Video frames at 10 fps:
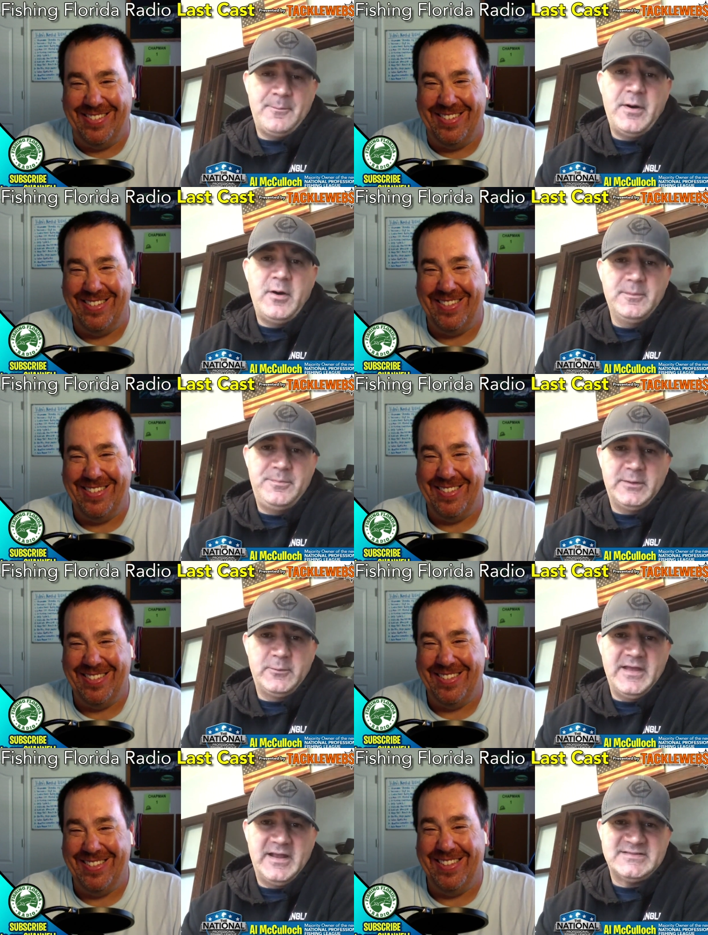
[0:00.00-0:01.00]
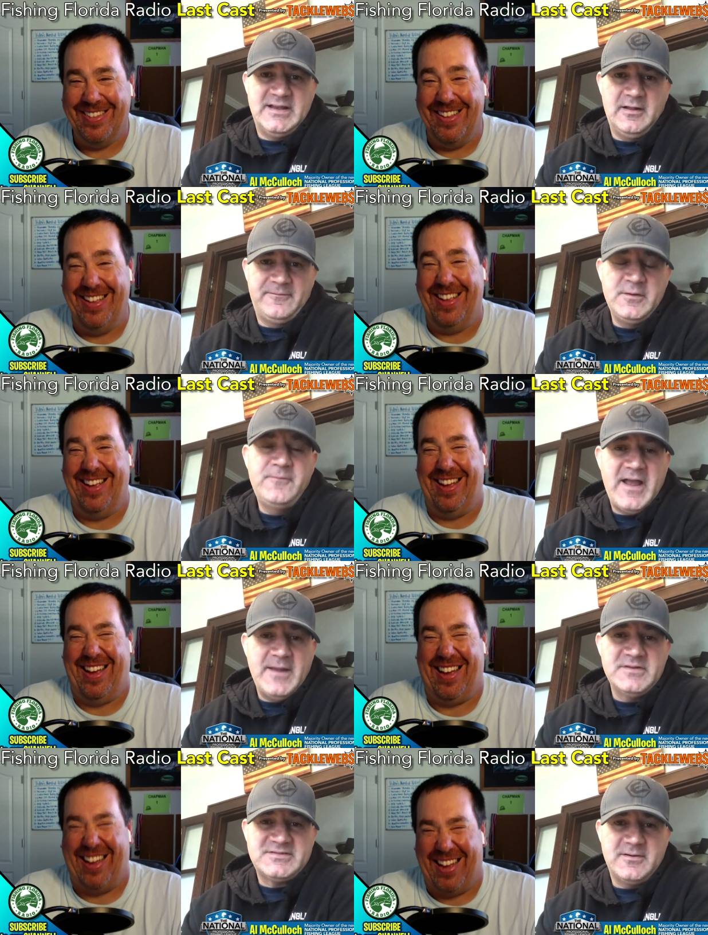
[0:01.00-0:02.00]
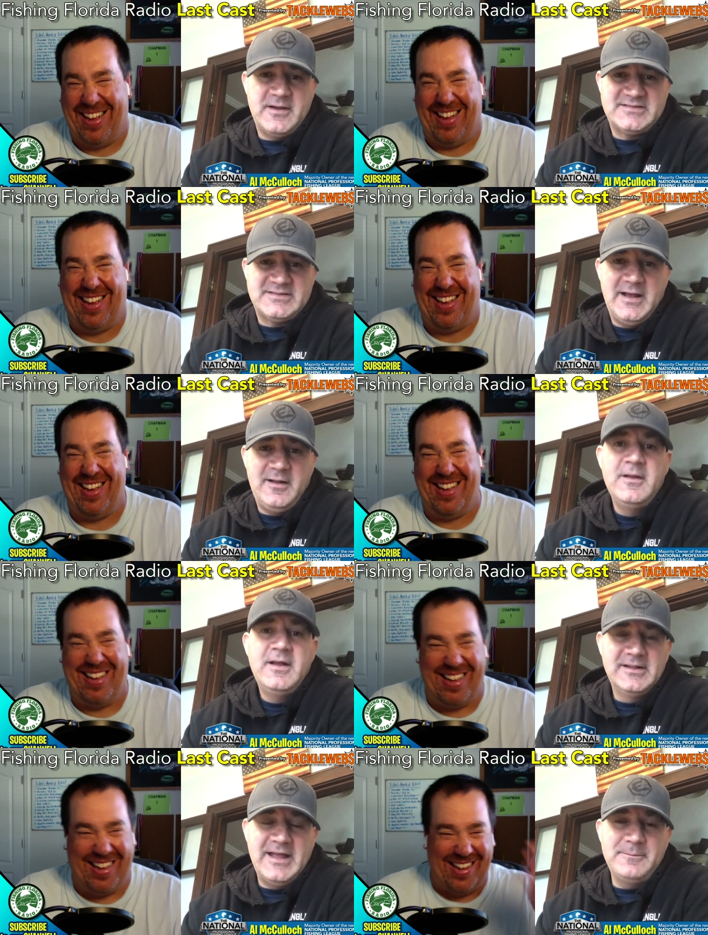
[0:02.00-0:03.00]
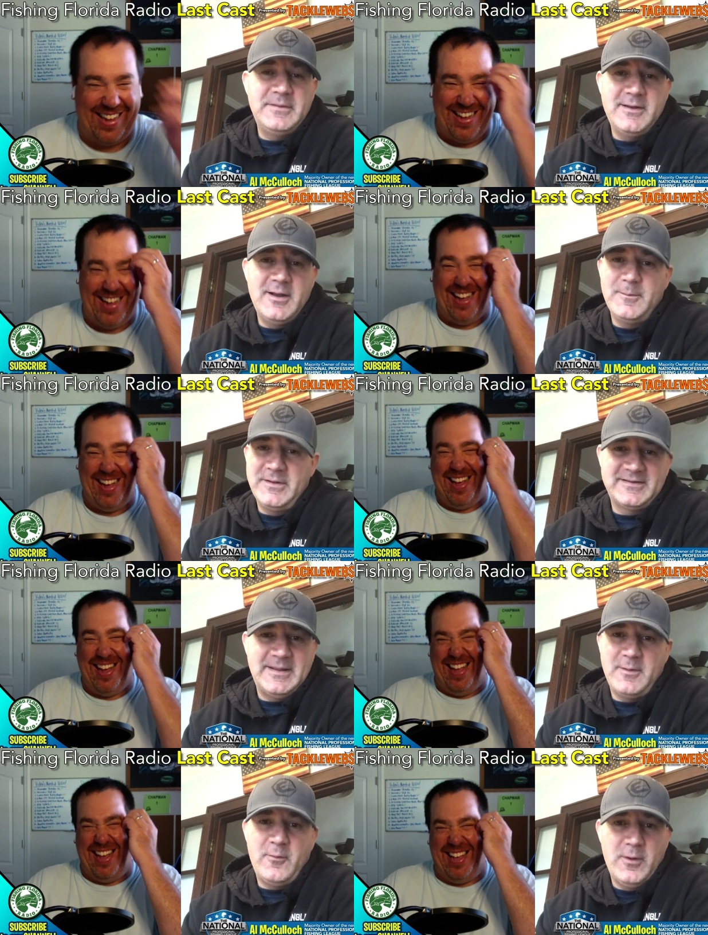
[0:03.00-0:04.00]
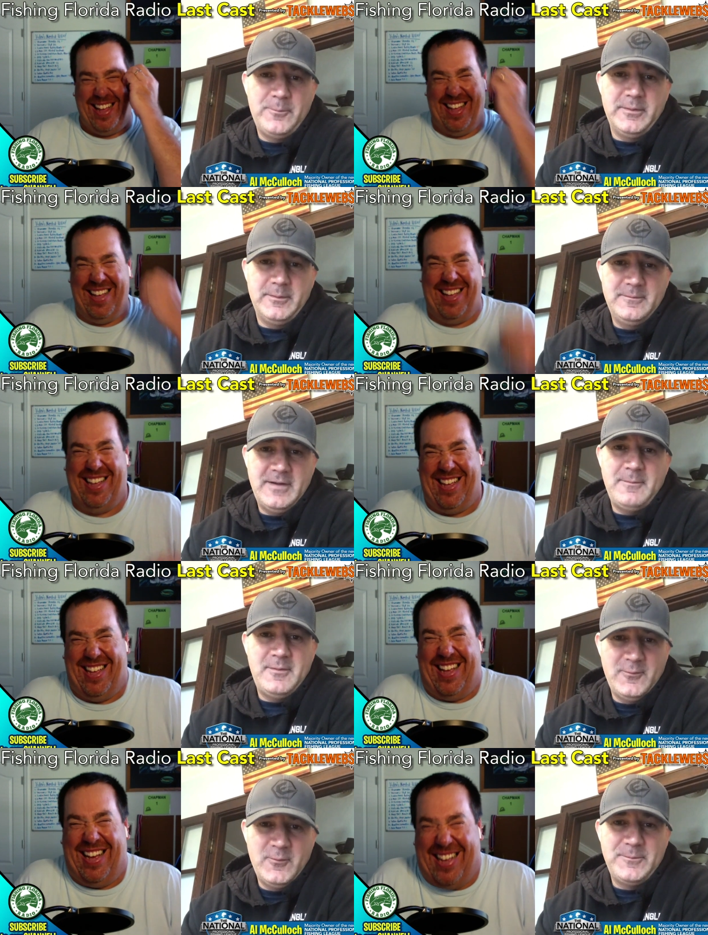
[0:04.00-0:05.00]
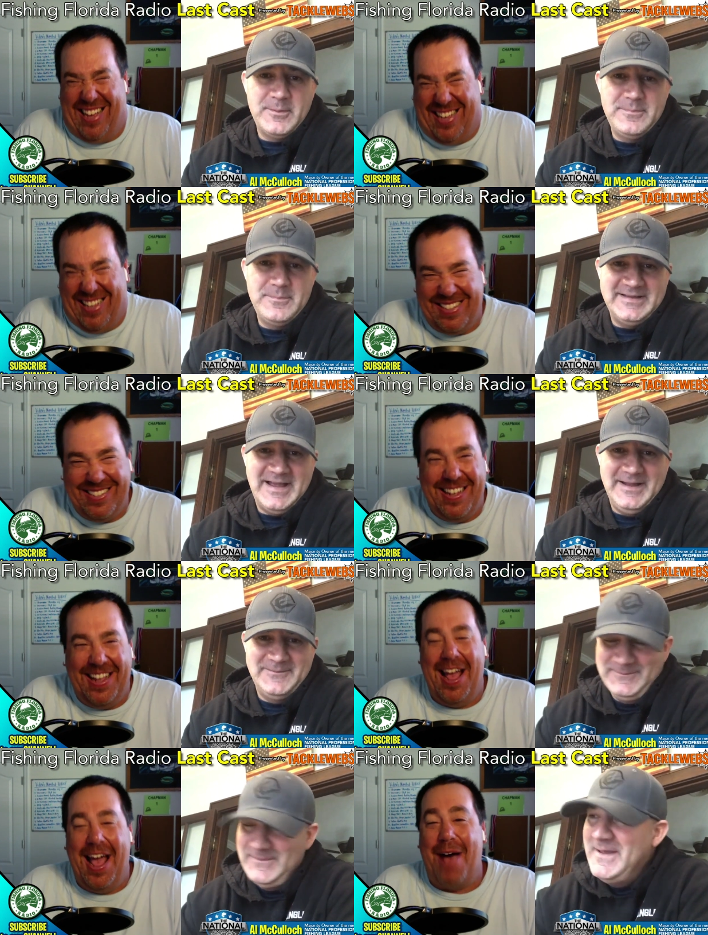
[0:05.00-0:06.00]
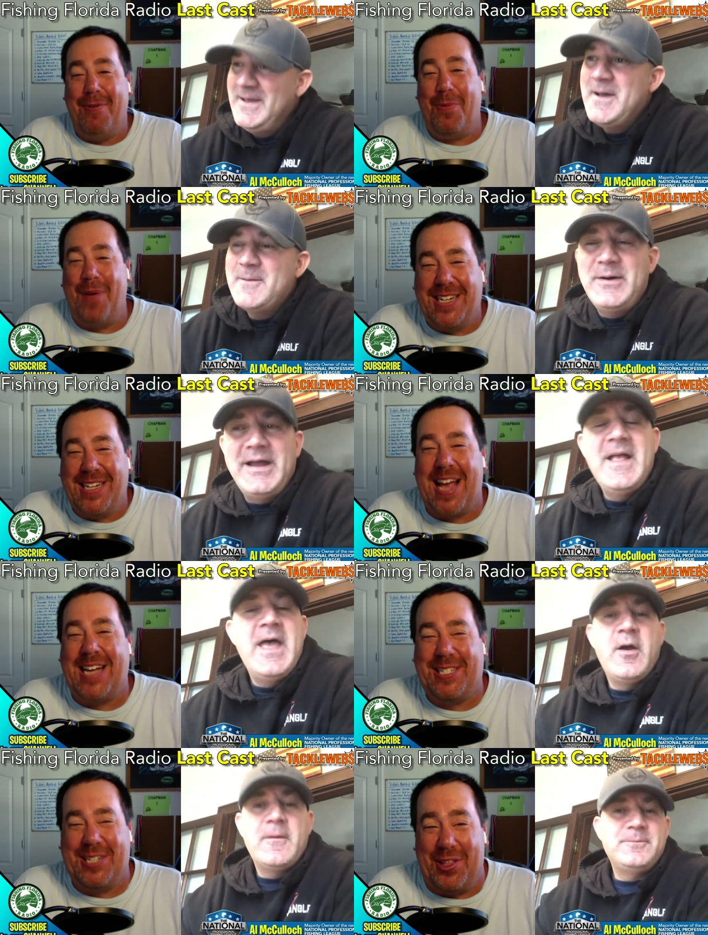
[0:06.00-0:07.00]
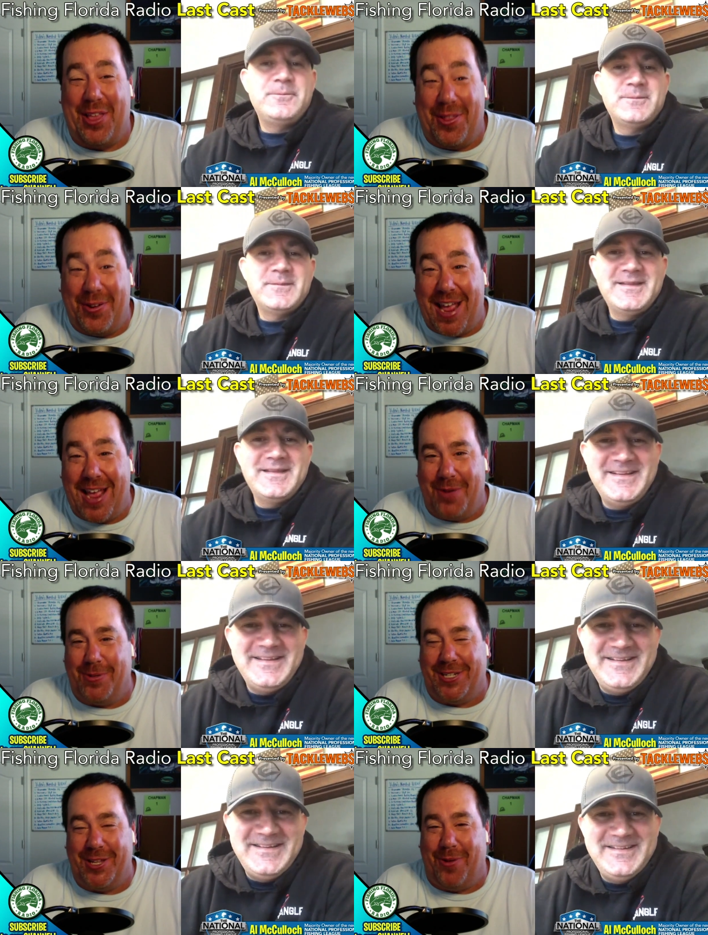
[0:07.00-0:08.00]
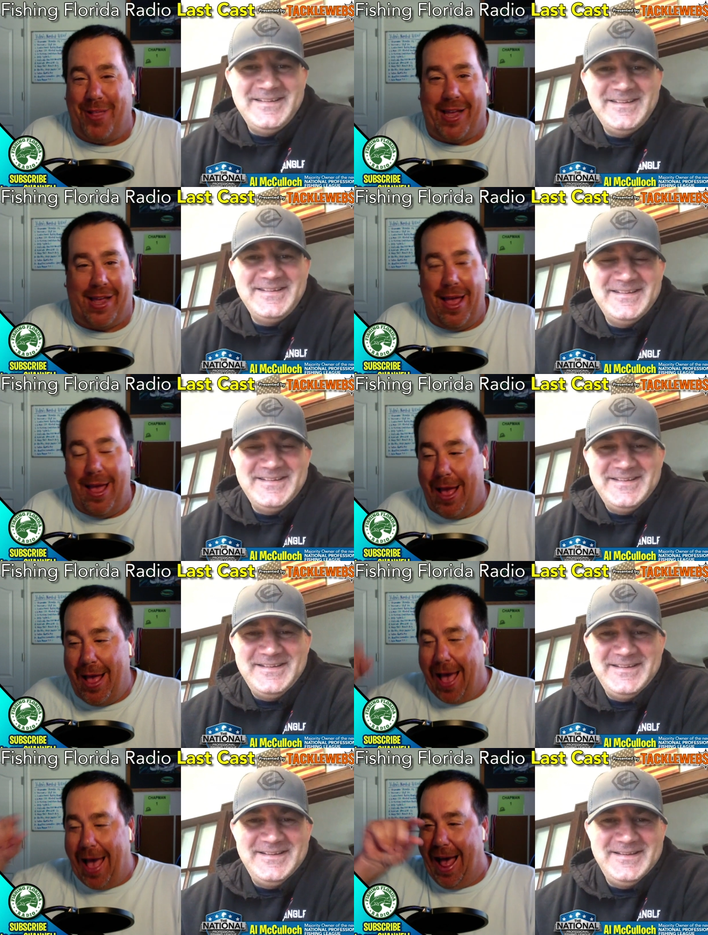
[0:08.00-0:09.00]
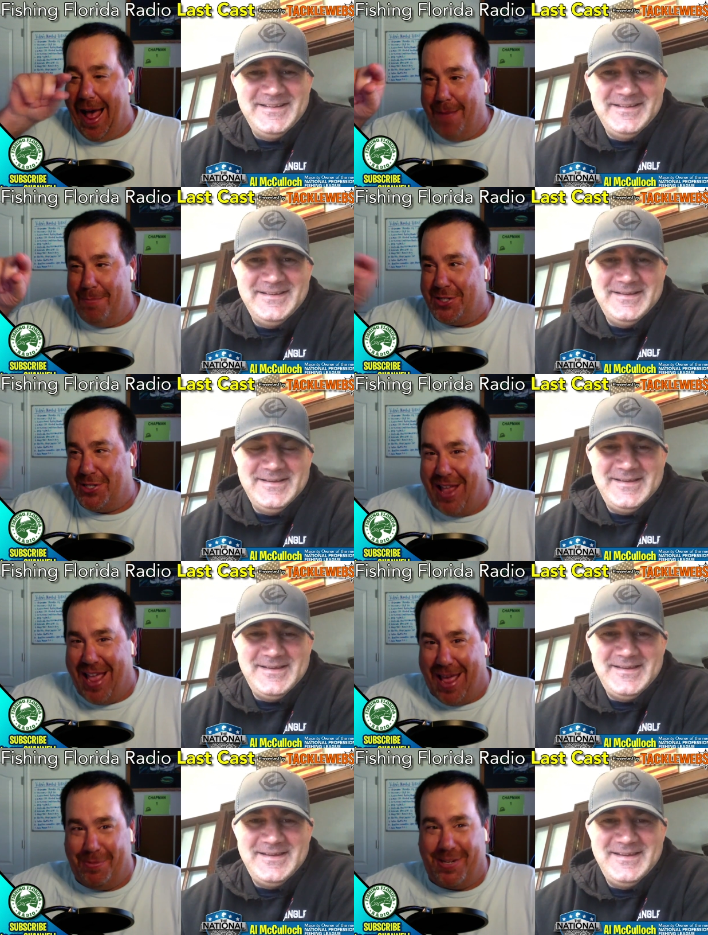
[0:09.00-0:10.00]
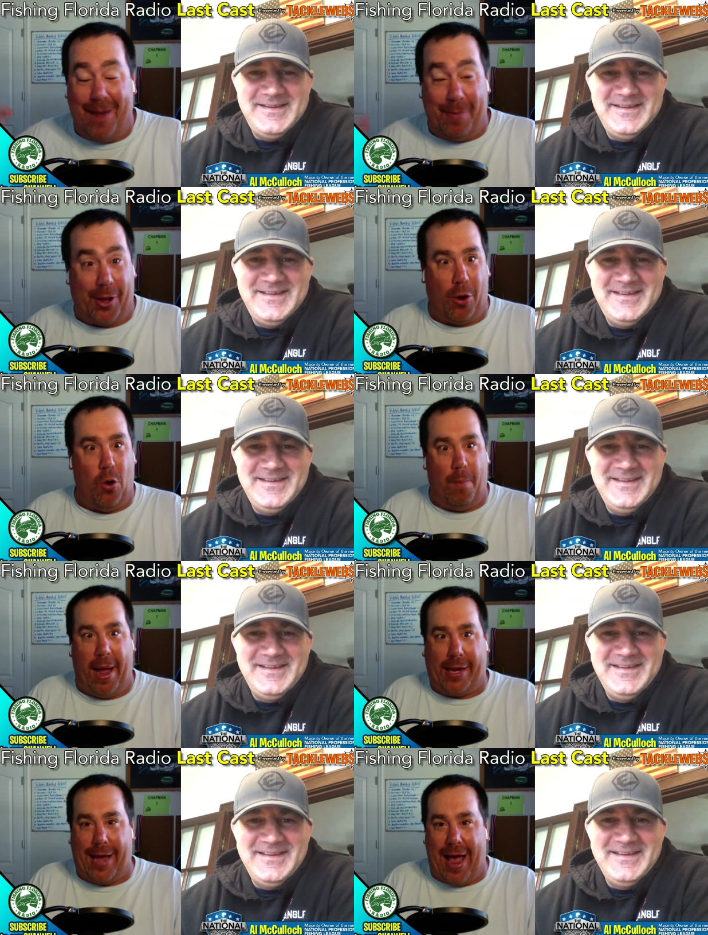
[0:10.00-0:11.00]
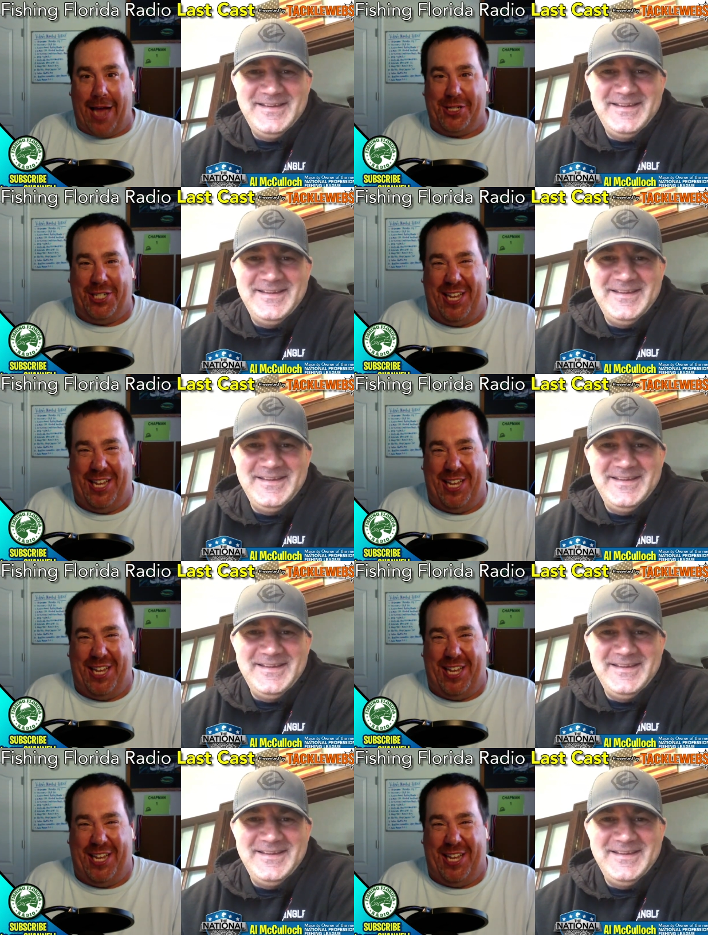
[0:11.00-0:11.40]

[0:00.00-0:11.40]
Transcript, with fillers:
Speaker 1: bone to pick with Excel. If you find Mr. Excel, let me know because I'm gonna whoop him. I'm gonna whoop him big time.
Speaker 2: well, when but, I texted you the other day, you was you were like, "I'm slammed," and I'm like, "Oh my gosh."